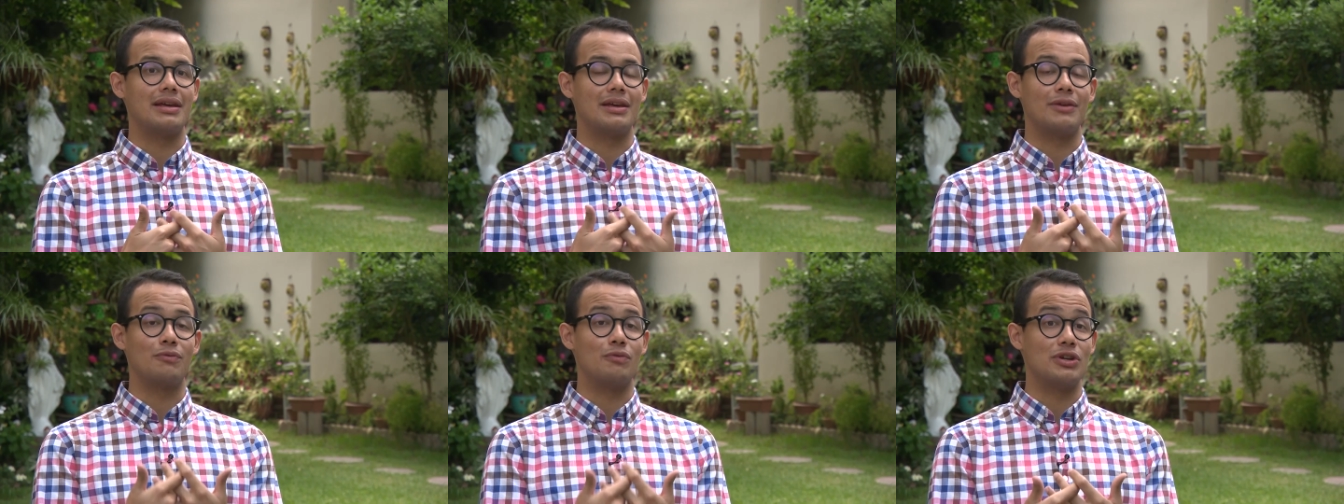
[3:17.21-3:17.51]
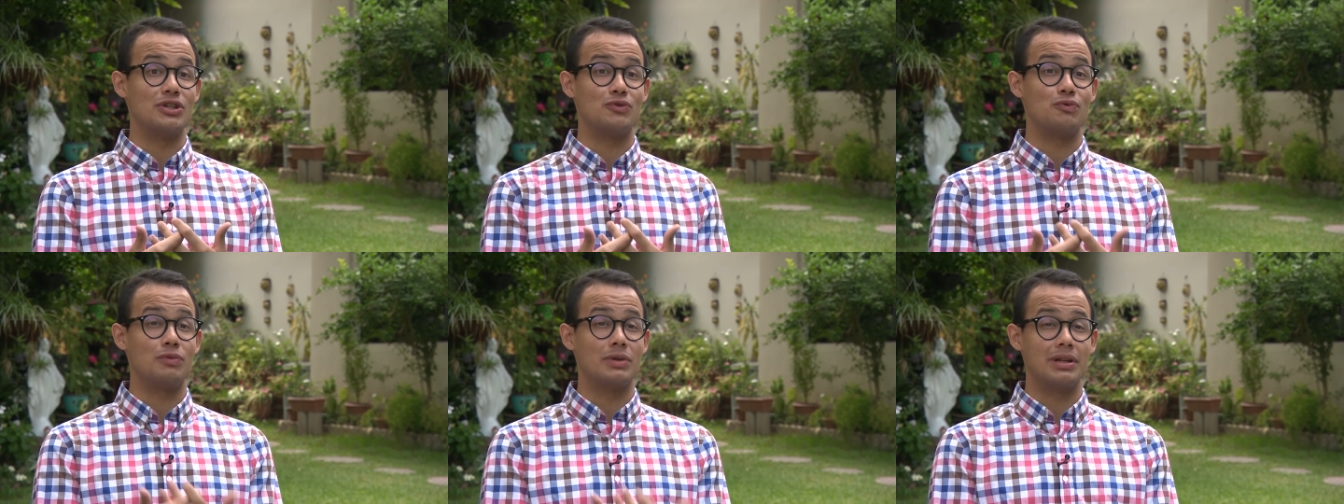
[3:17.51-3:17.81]
in
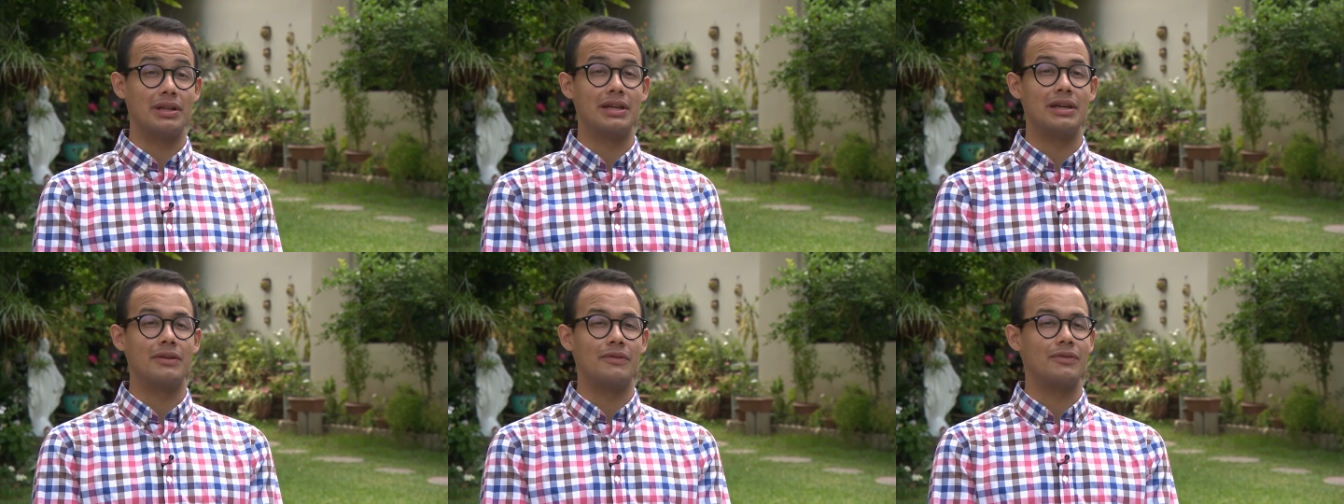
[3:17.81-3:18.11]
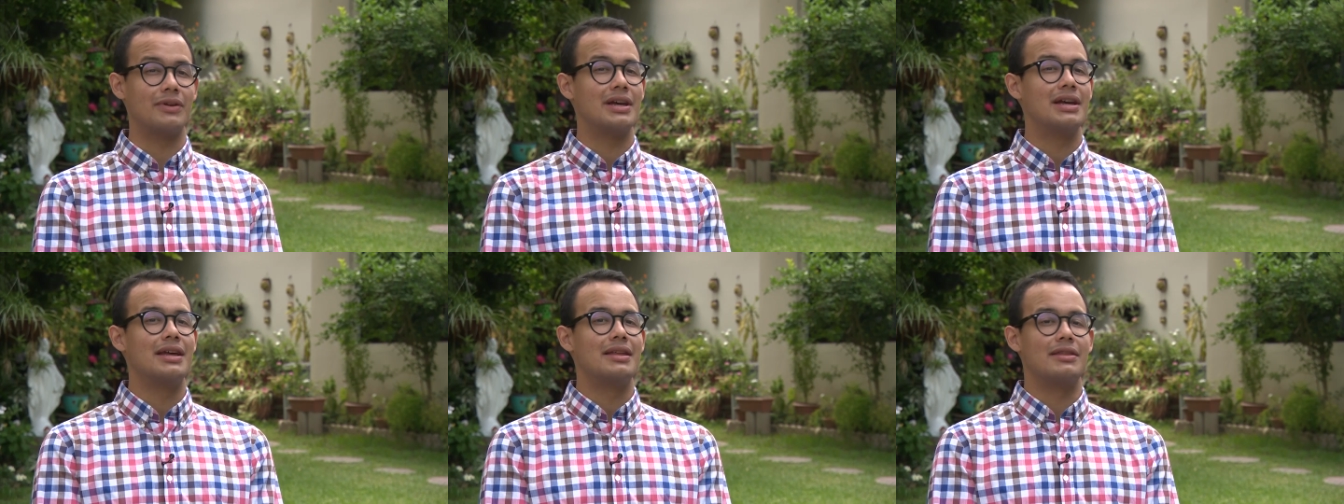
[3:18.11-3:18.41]
which we
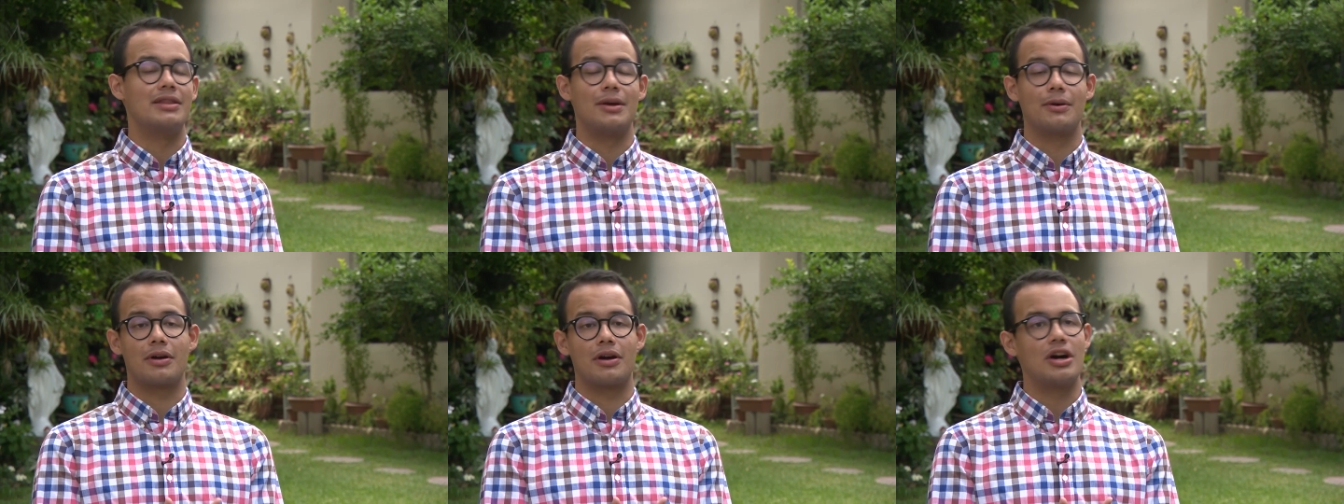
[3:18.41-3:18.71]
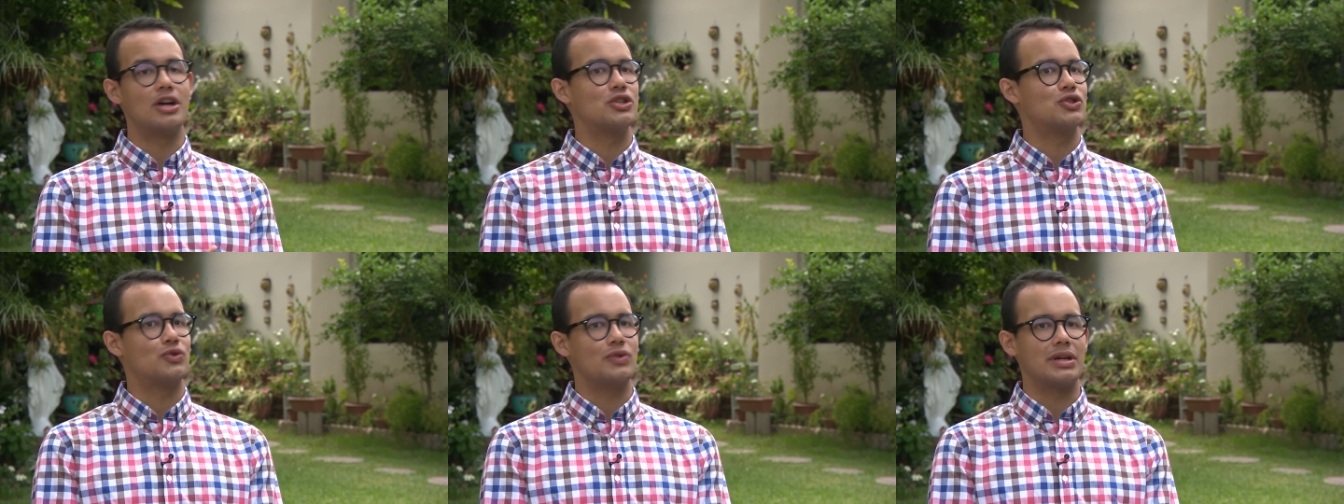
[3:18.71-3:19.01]
live, the
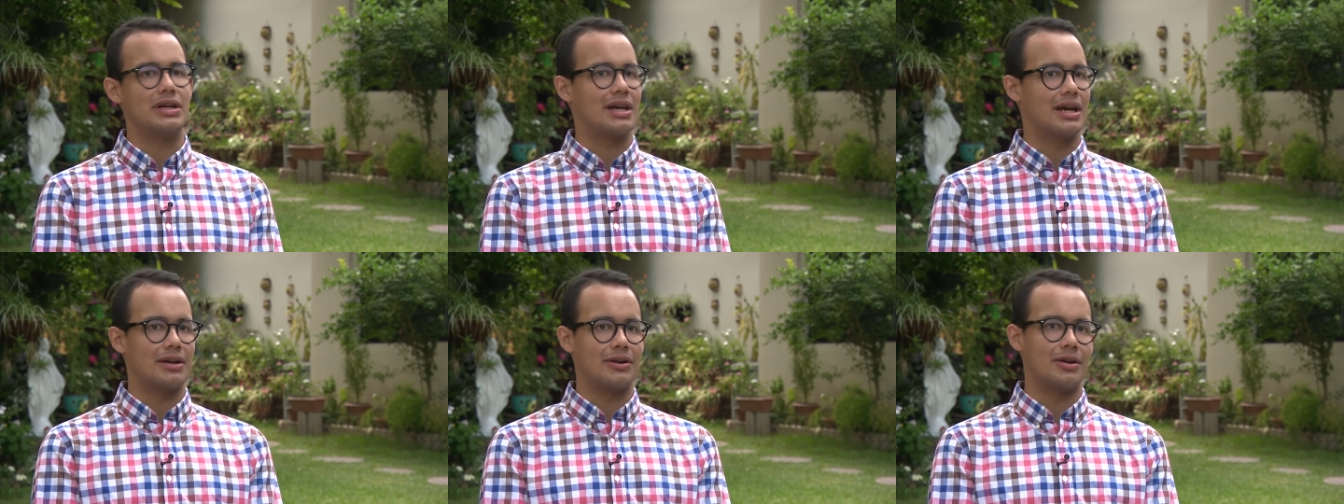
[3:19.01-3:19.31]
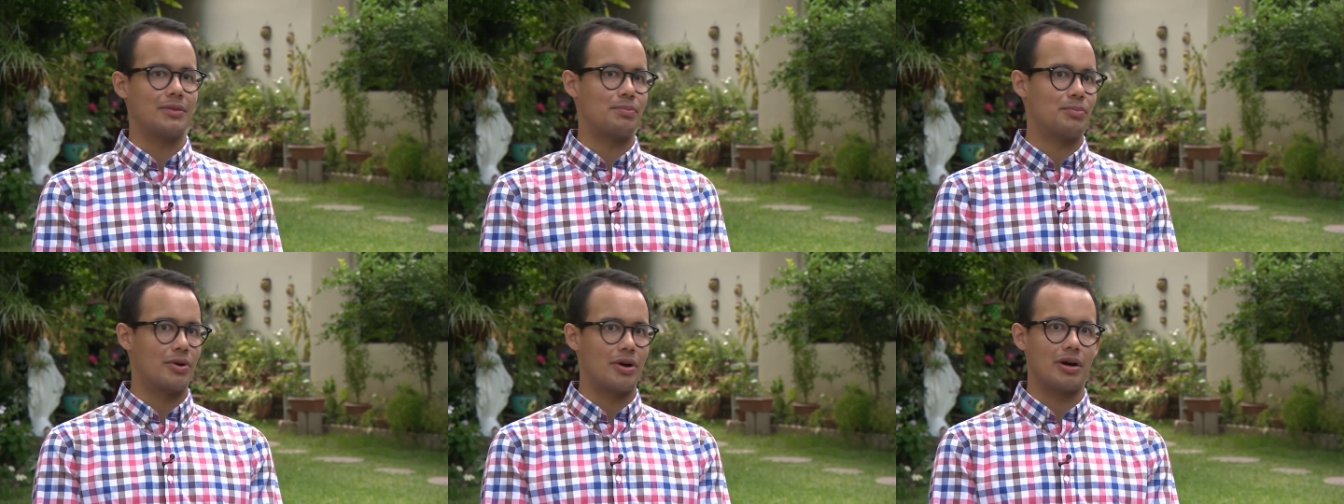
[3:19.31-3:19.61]
country
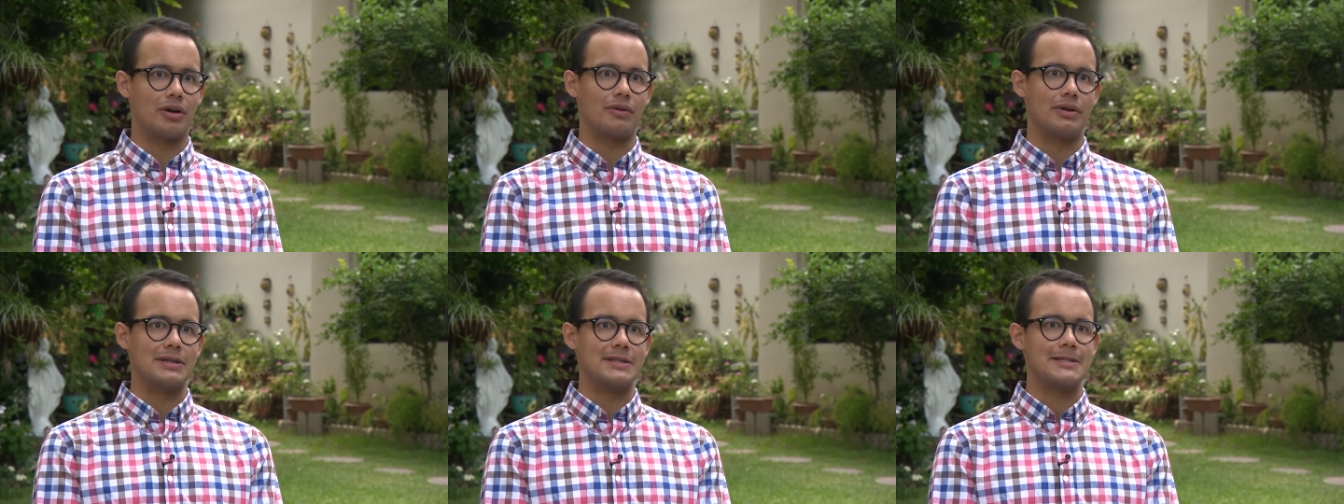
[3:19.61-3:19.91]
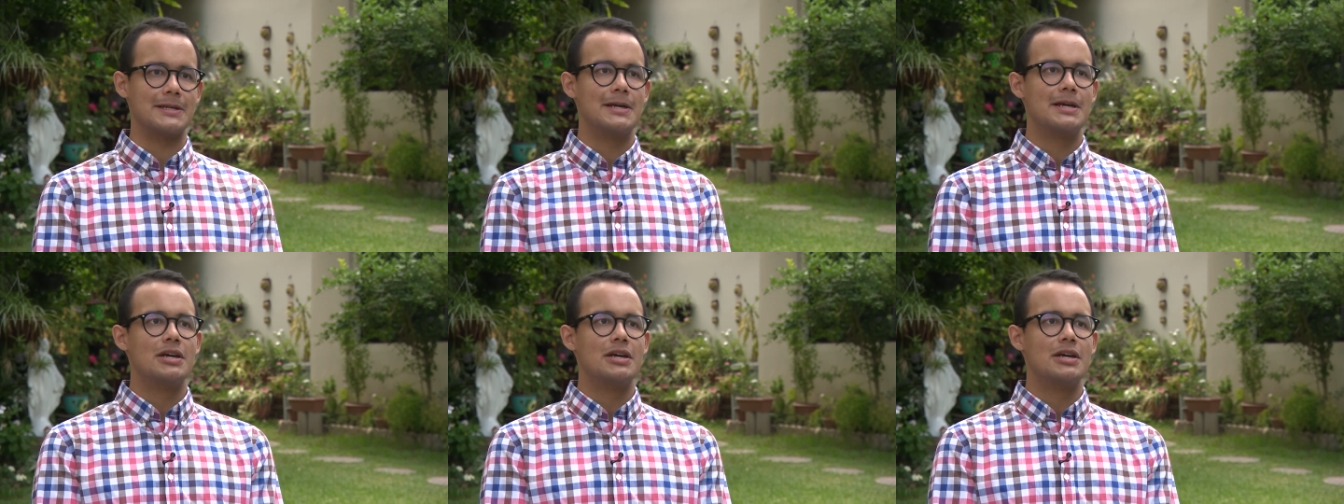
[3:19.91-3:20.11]
cannot progress.